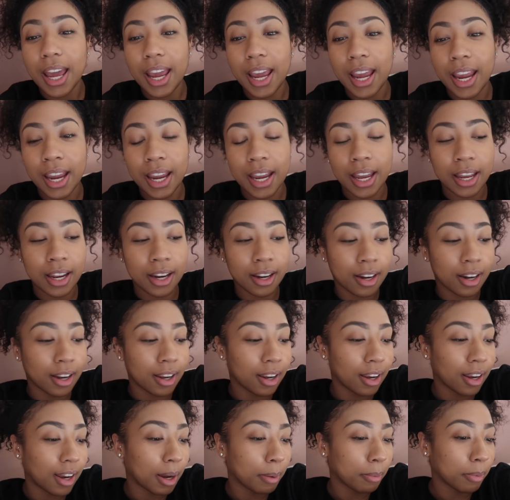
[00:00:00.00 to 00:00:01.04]
and
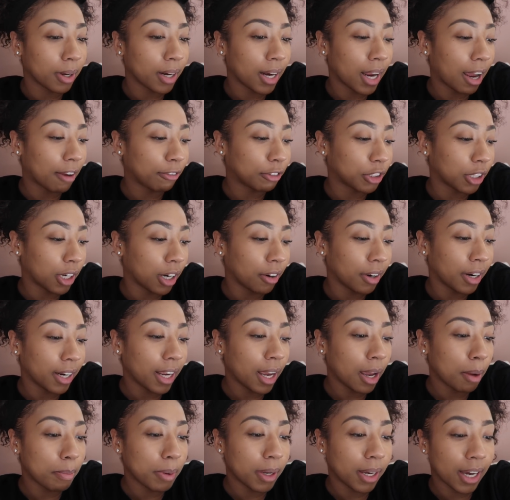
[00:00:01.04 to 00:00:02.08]
I'm gonna have to hurry
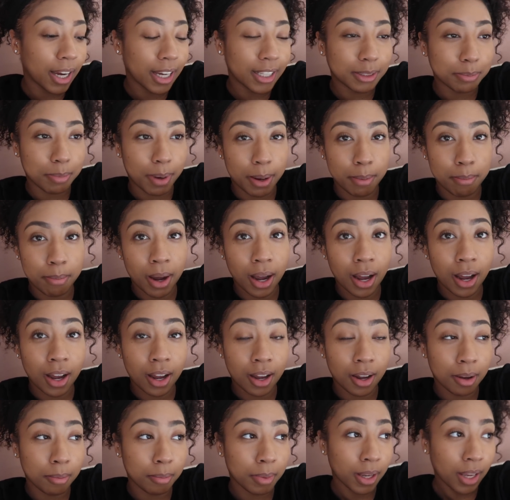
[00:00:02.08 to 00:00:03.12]
up because my
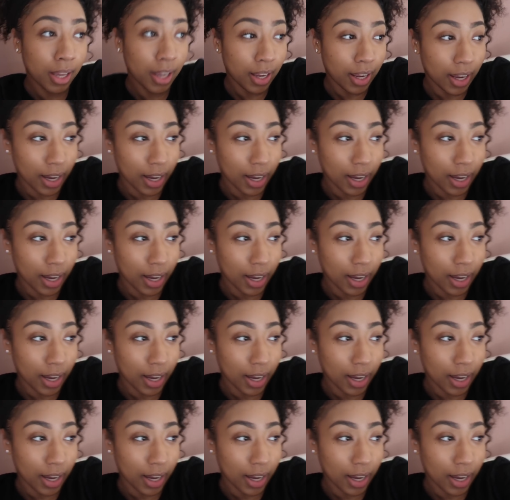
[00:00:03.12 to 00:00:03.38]
mom